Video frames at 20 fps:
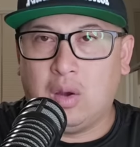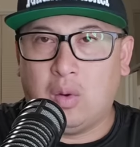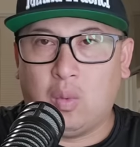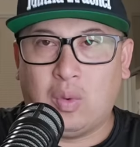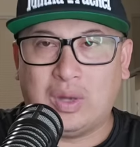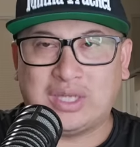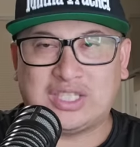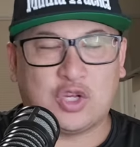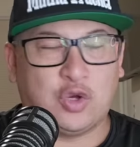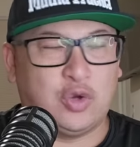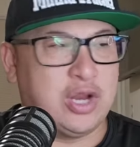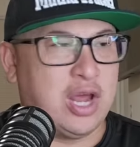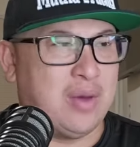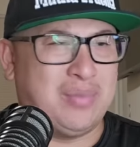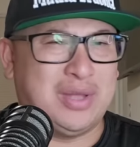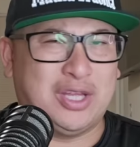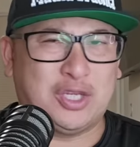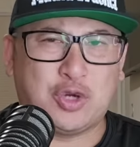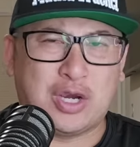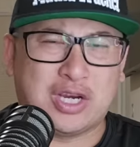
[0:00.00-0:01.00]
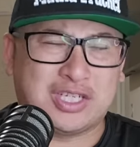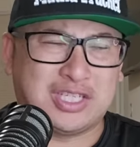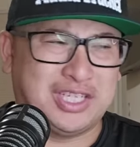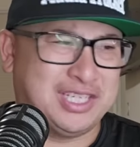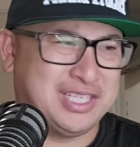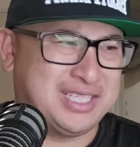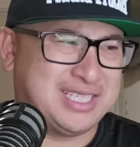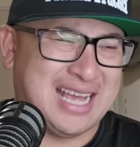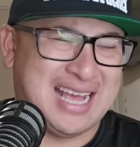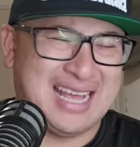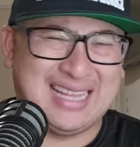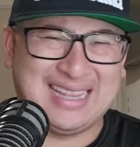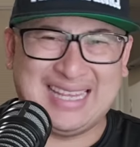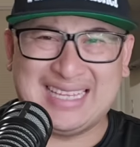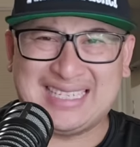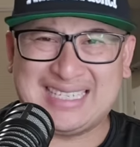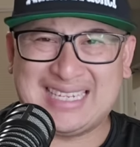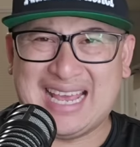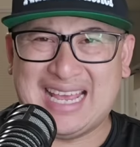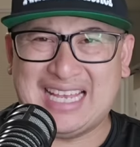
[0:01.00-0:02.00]
What's going on, my truckers? Uh,
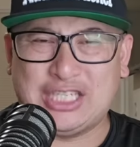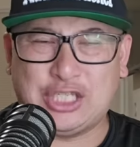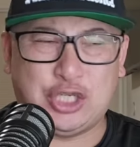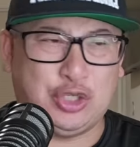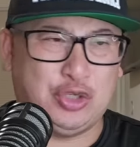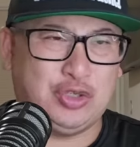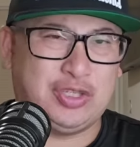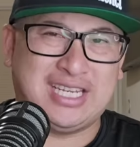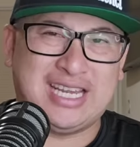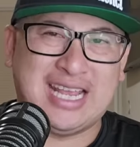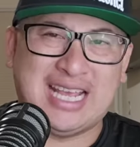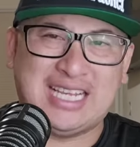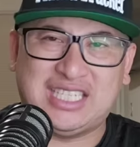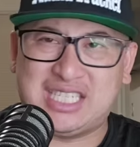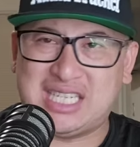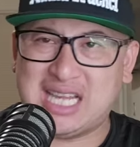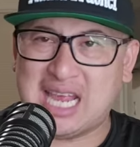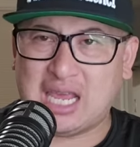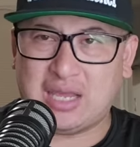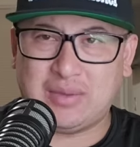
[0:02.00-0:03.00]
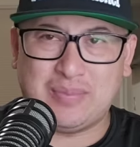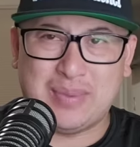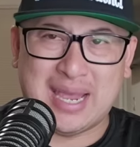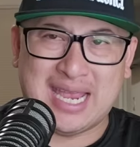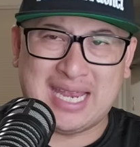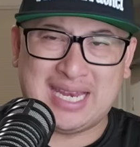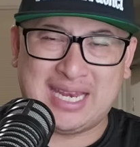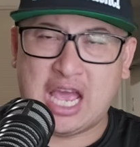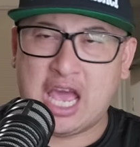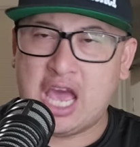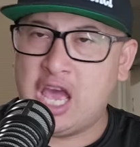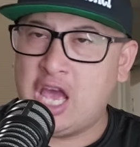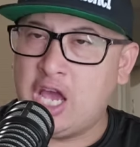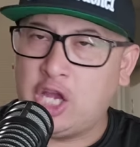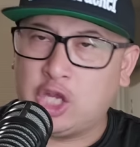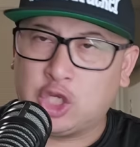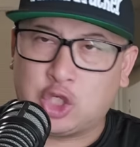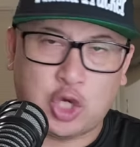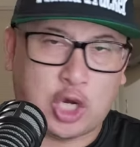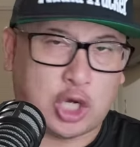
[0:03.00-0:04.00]
let's get into today's segment
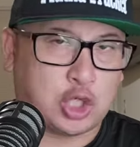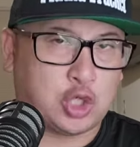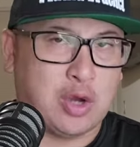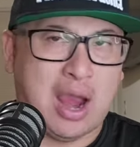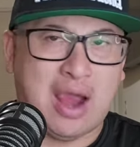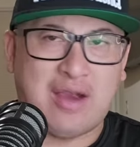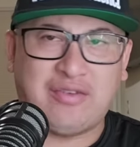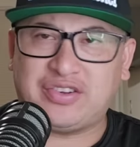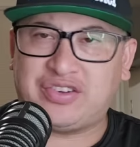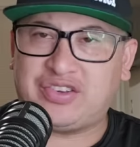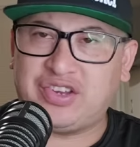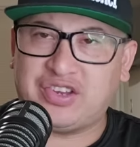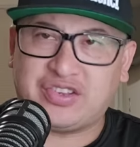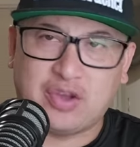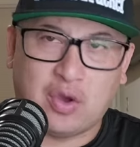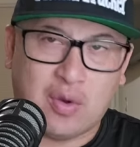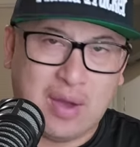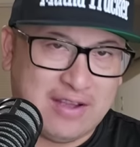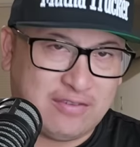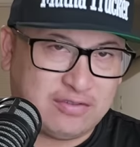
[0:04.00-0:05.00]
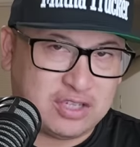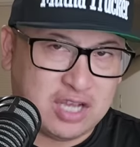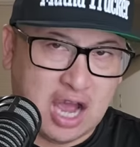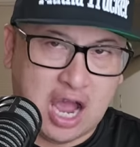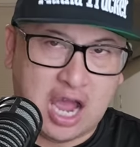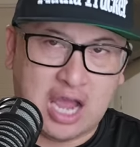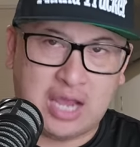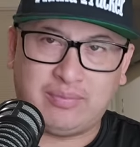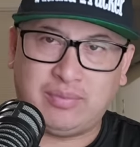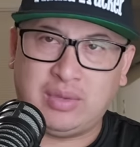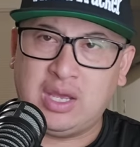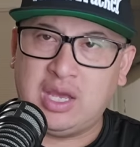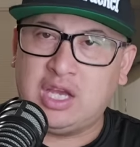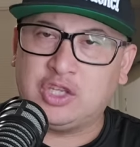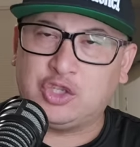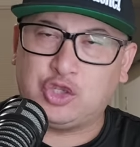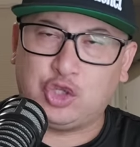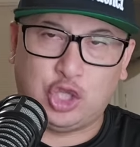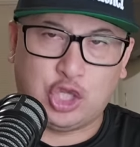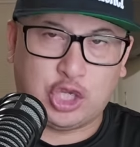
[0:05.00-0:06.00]
Truck drivers just don't have time
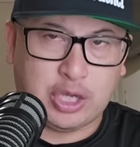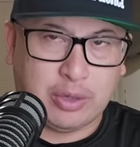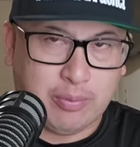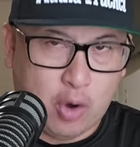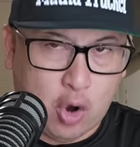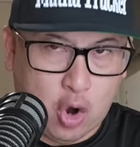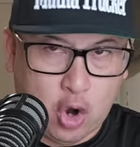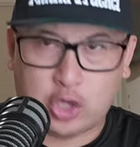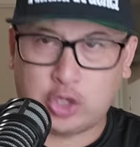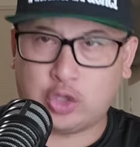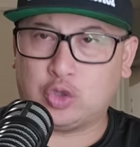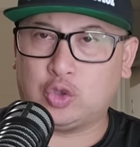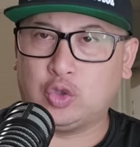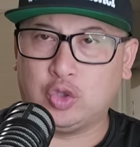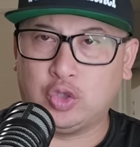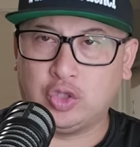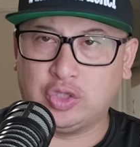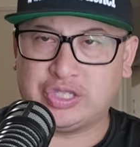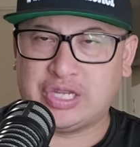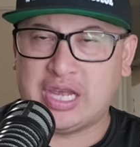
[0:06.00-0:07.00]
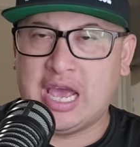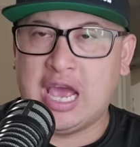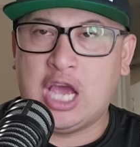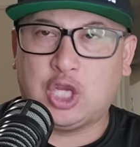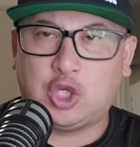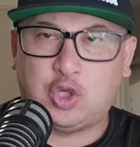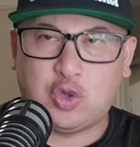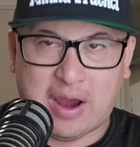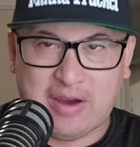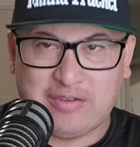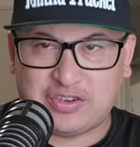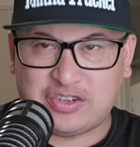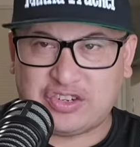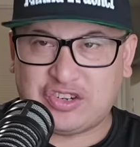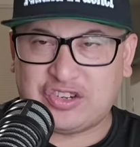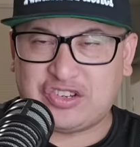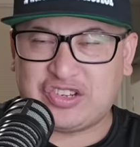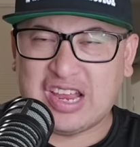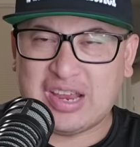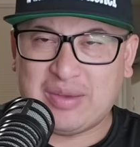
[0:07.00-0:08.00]
to look up articles. Drivers
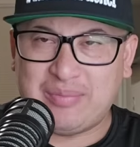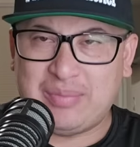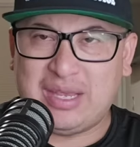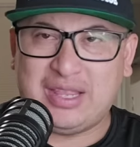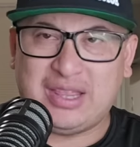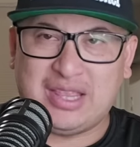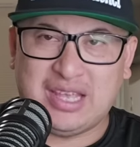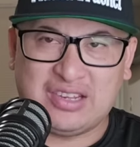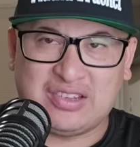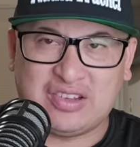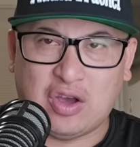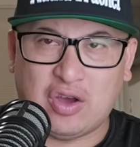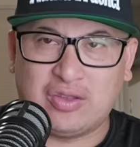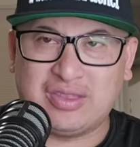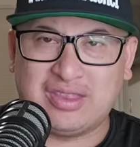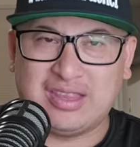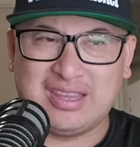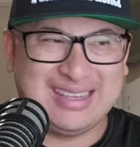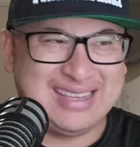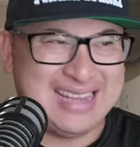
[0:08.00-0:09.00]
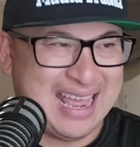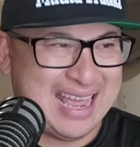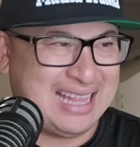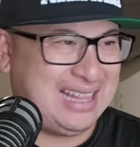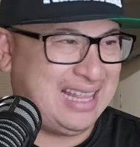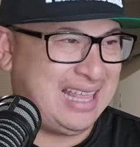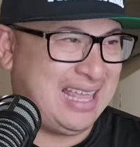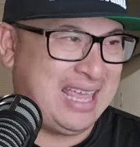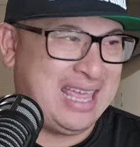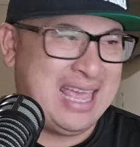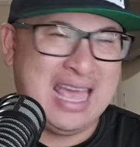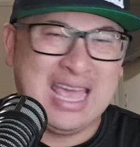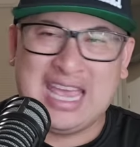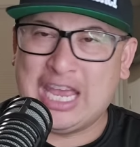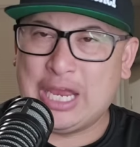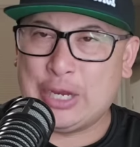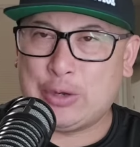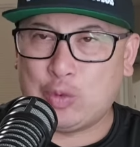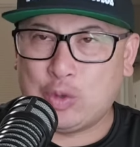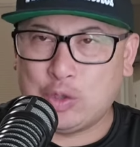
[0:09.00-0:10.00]
are sending me this on the daily
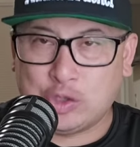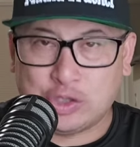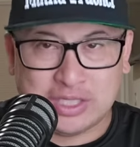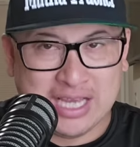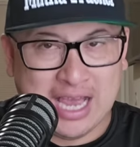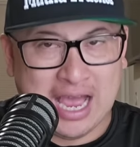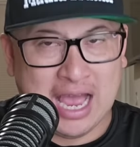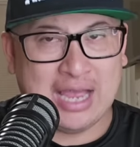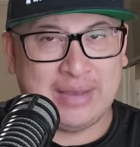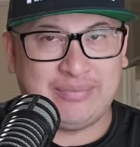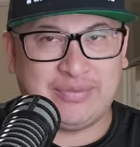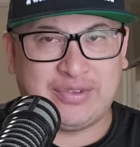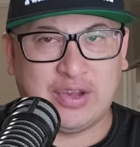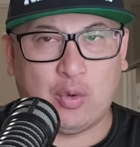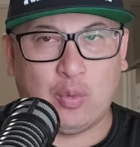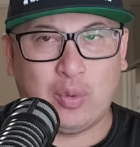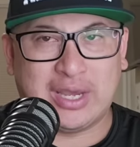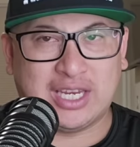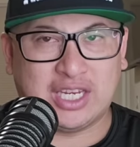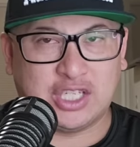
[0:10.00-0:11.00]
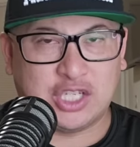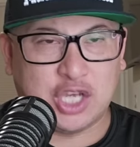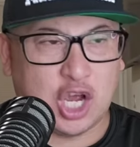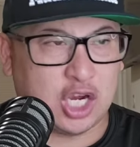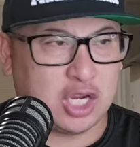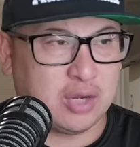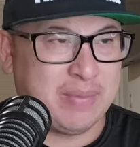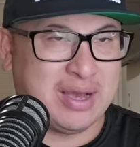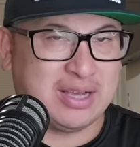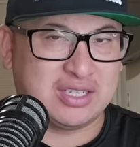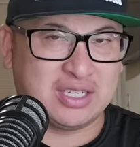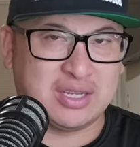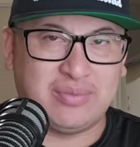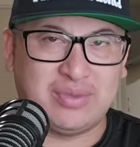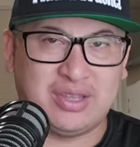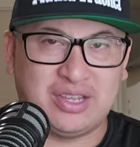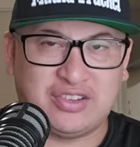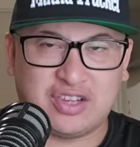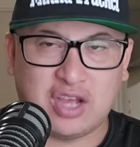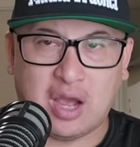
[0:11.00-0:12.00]
in real time. So we got to talk about some
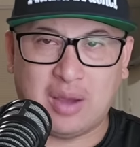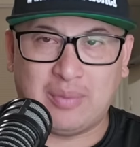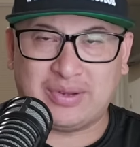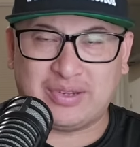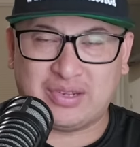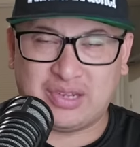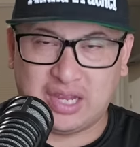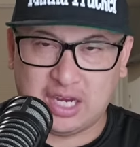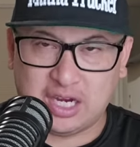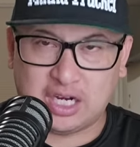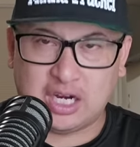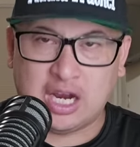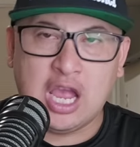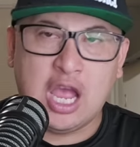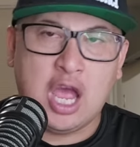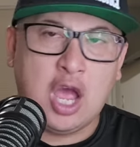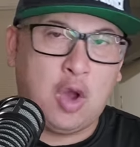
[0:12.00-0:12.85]
of these topics here.